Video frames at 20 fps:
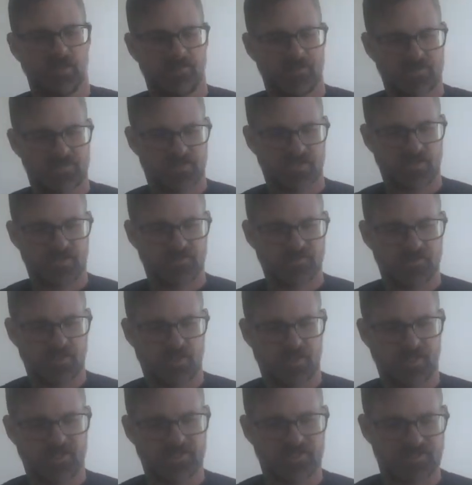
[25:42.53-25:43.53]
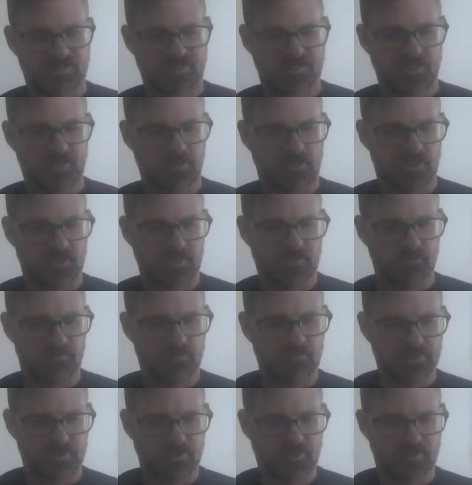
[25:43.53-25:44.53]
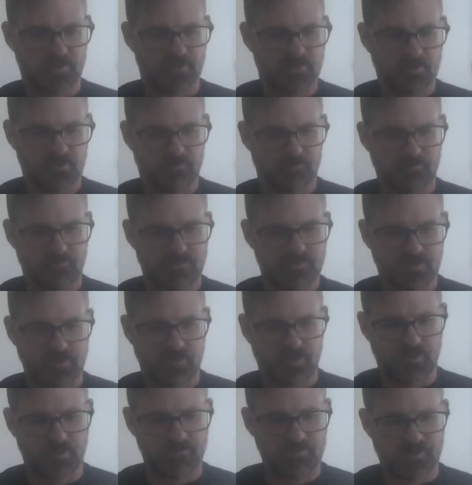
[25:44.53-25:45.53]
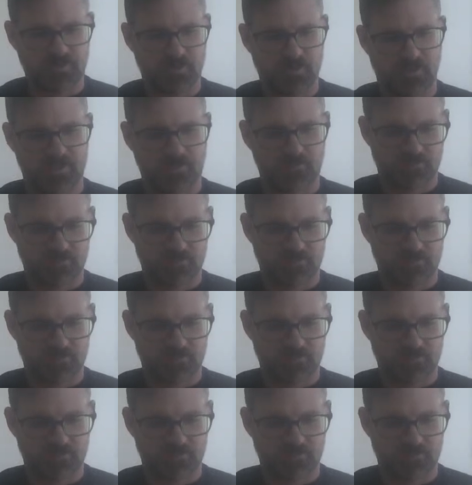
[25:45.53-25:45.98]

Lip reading: This sun's lines its sun line, rotation surface, sun comes in line